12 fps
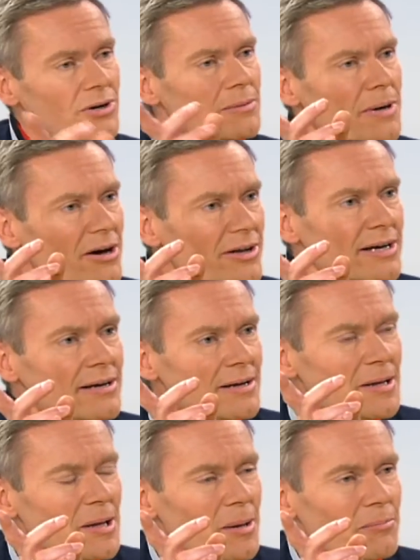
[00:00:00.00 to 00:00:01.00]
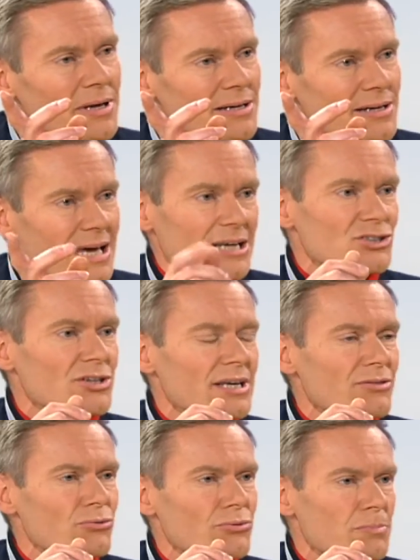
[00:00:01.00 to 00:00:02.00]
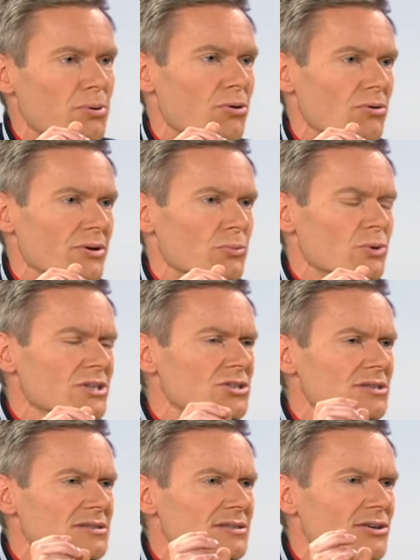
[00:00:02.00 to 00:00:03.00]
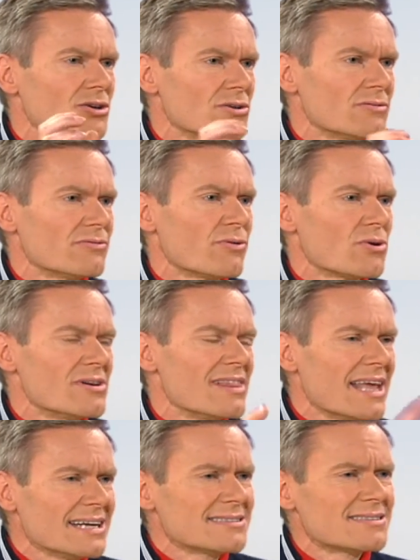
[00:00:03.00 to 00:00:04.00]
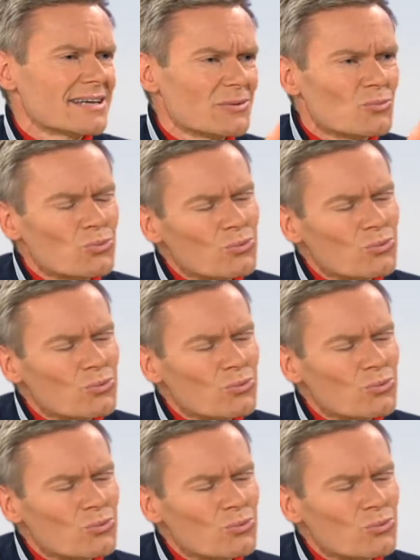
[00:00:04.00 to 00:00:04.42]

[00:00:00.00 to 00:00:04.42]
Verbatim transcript: heard about a medication in the report, which is good for less than